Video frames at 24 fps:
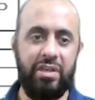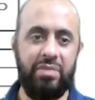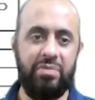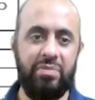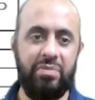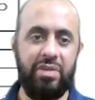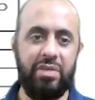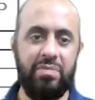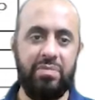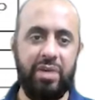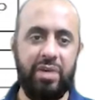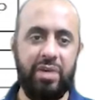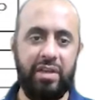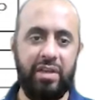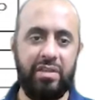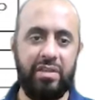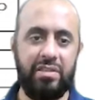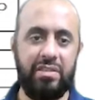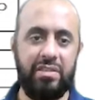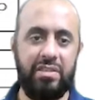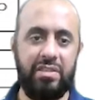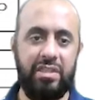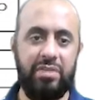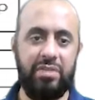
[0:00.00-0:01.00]
B minus,
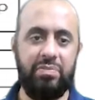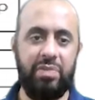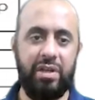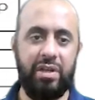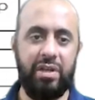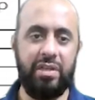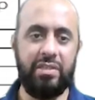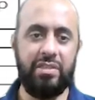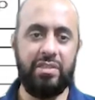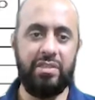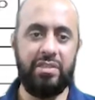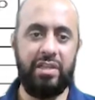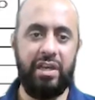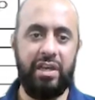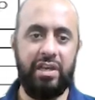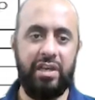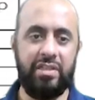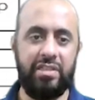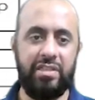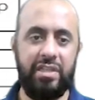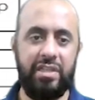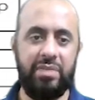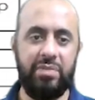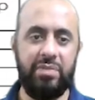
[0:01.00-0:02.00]
C plus, C,
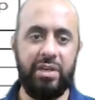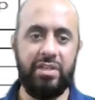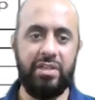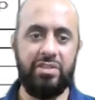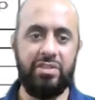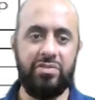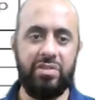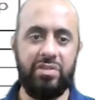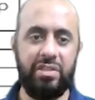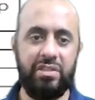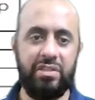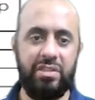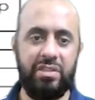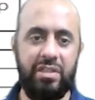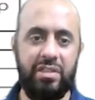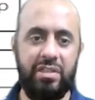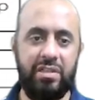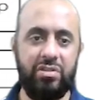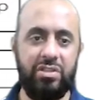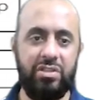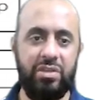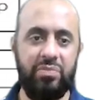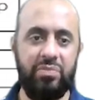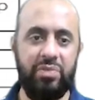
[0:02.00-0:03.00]
C minus. You can see the
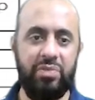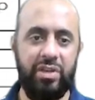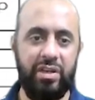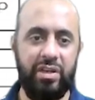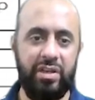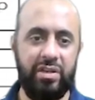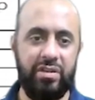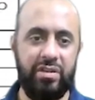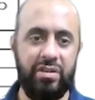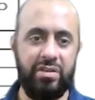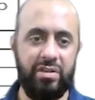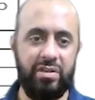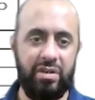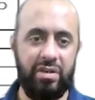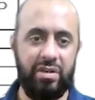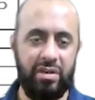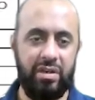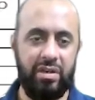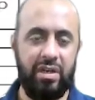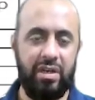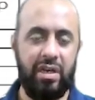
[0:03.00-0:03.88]
GPA uh,